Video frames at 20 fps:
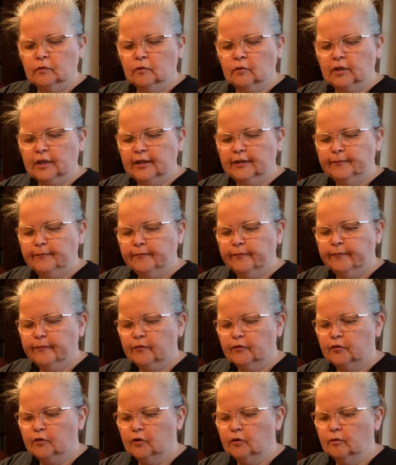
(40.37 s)
Okay,
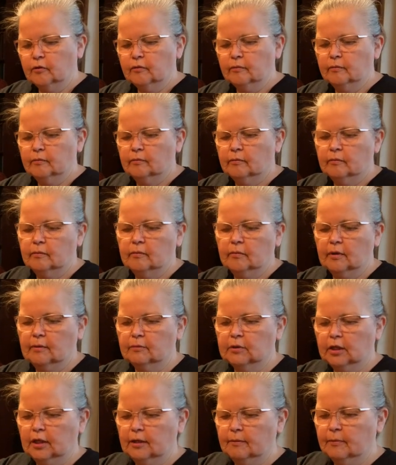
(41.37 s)
so I'm
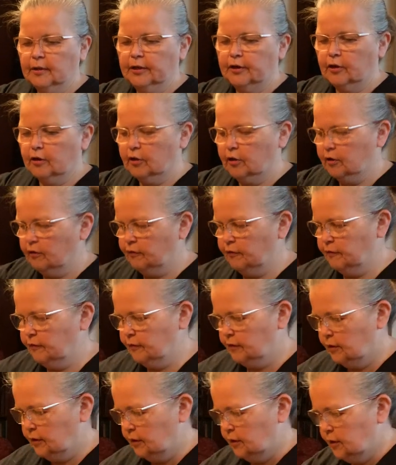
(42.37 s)
tying mine off,
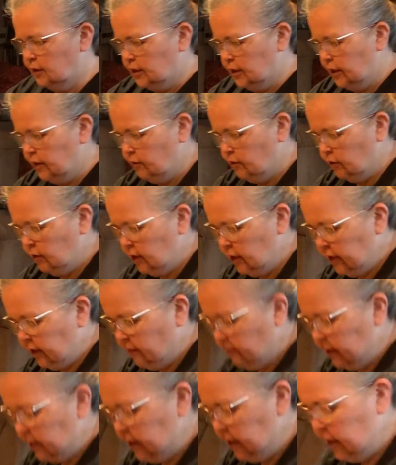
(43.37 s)
tying around the leg of
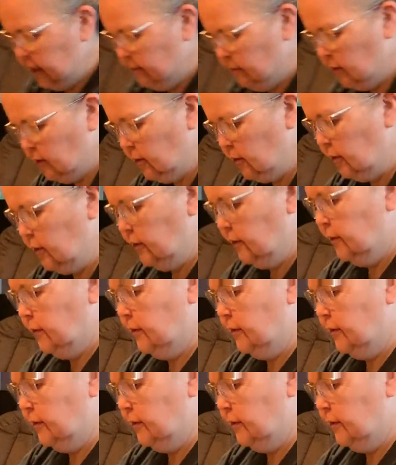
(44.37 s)
my table.